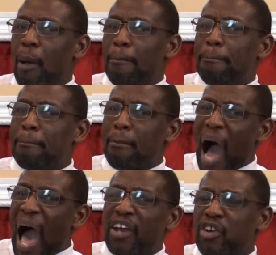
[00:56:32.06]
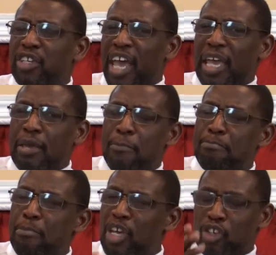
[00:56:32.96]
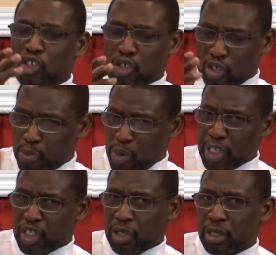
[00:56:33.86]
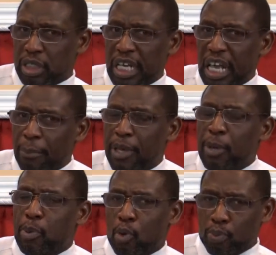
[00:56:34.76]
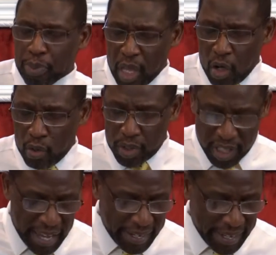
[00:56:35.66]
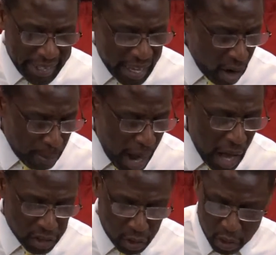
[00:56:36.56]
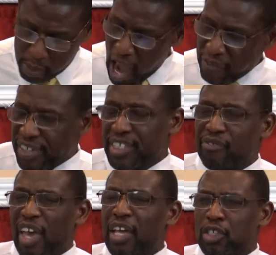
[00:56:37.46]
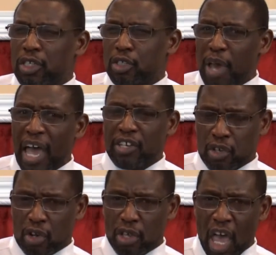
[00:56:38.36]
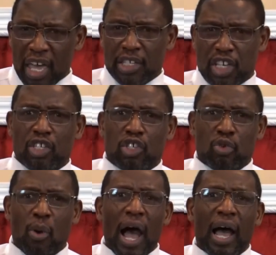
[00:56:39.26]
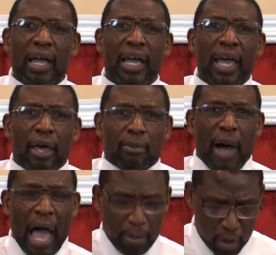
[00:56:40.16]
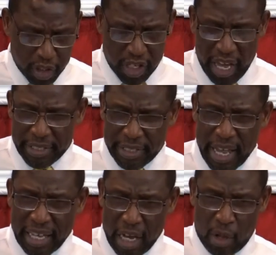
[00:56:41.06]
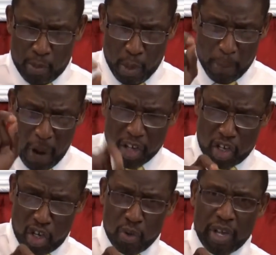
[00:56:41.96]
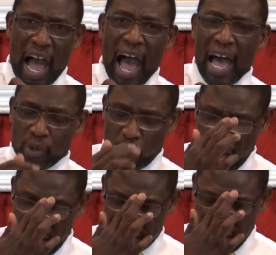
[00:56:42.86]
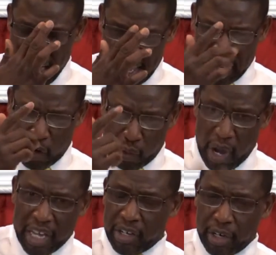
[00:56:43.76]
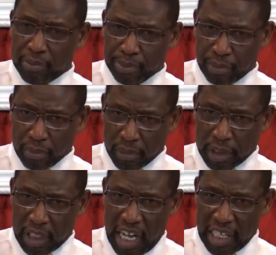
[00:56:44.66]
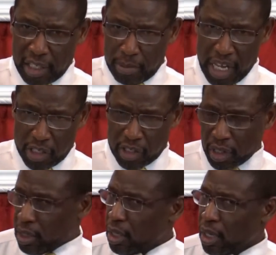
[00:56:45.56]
modern day ministers, preachers, people who say that they are apostles, prophets, evangelists, pastors, and teachers. Why? Bible says that upon you, God has a greater condemnation.